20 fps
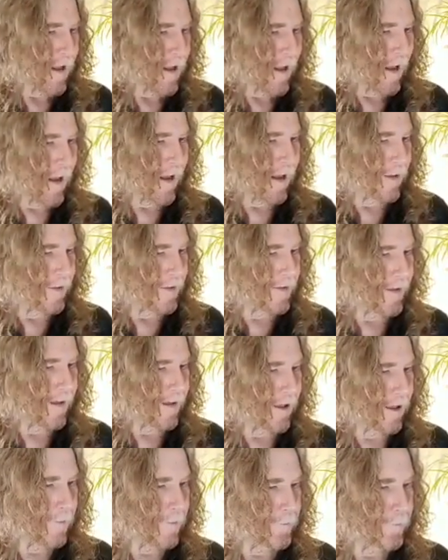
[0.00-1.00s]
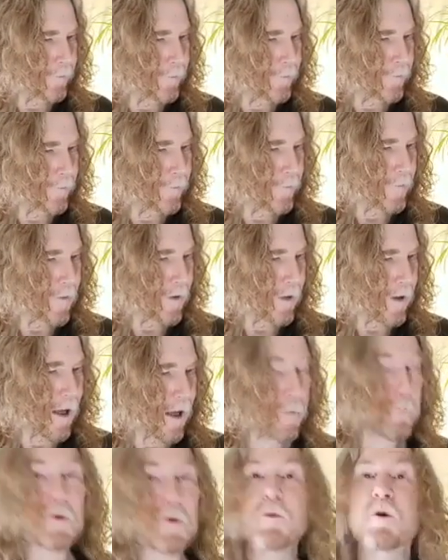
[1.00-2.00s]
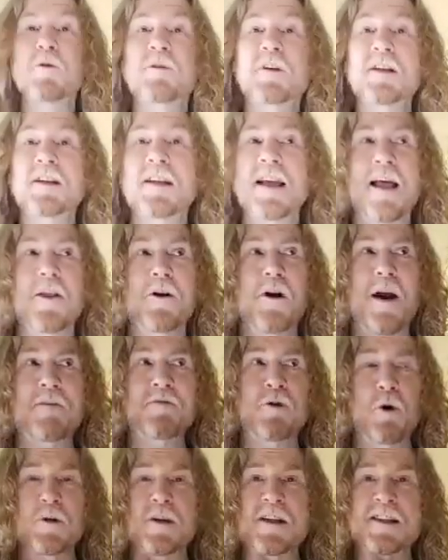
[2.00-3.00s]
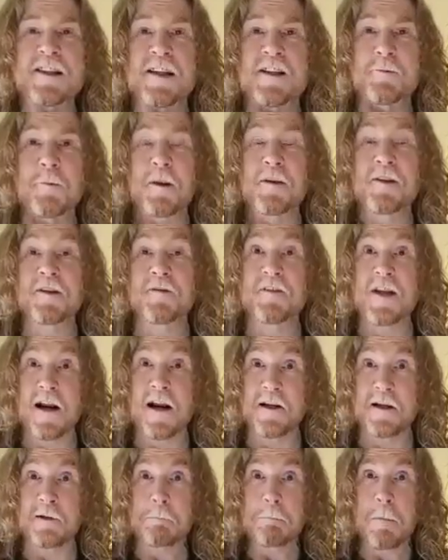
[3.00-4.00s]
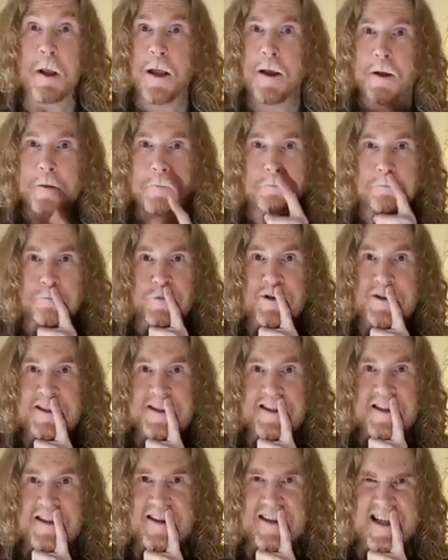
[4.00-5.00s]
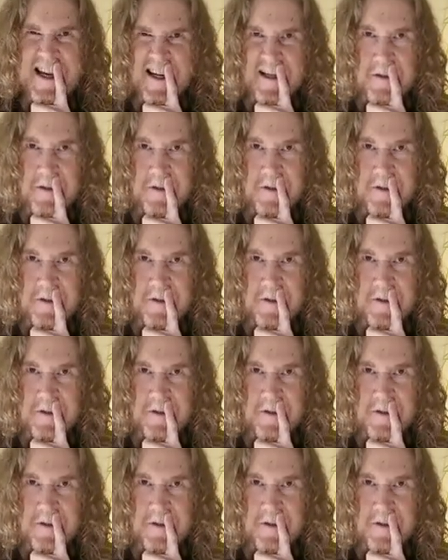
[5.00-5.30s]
And we moved in together after only 6 months of dating, which is a sin.